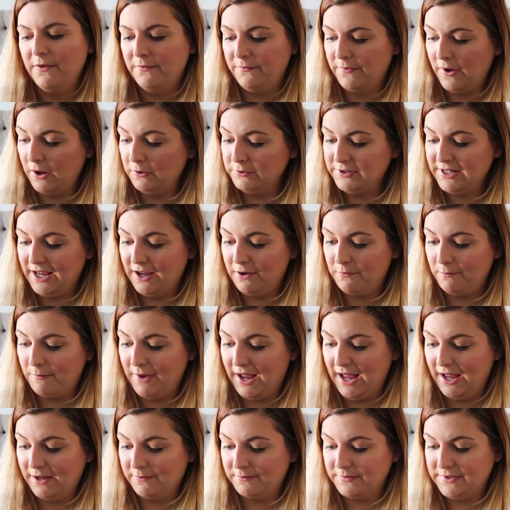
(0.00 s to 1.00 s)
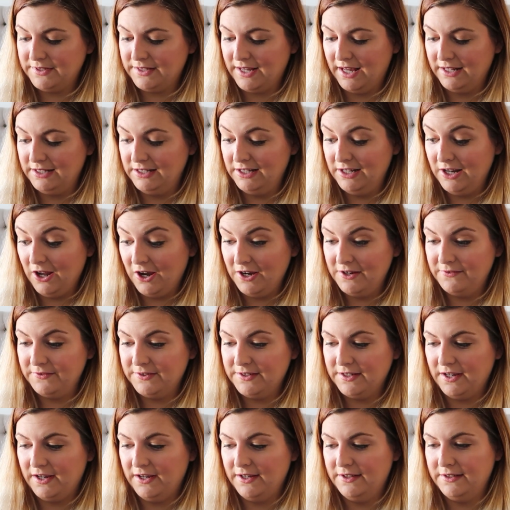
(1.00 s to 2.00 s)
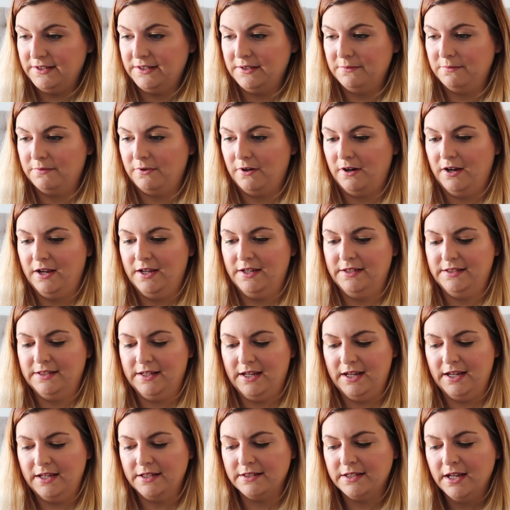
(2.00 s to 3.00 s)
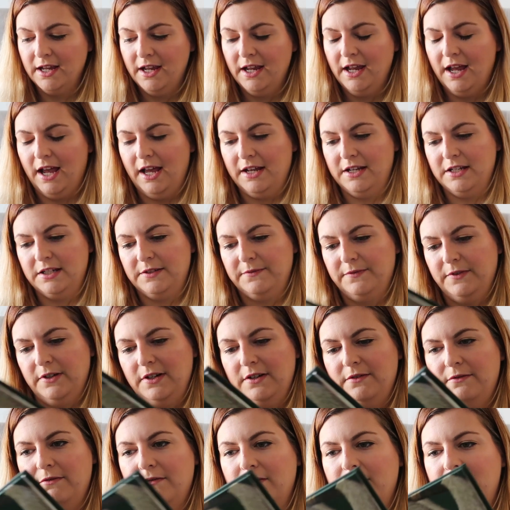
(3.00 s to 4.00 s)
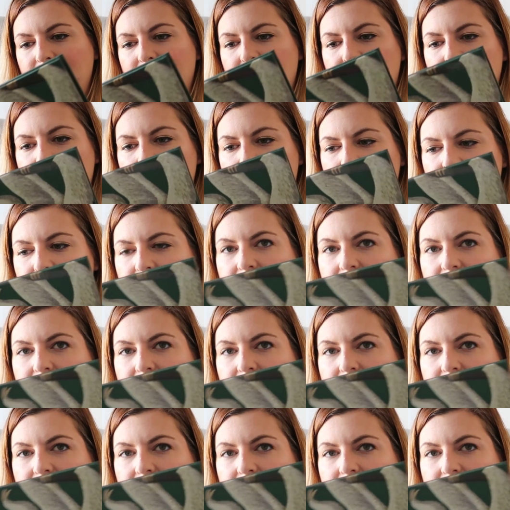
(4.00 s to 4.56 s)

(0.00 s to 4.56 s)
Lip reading: fold out maps and life-size surprises, and it's full of really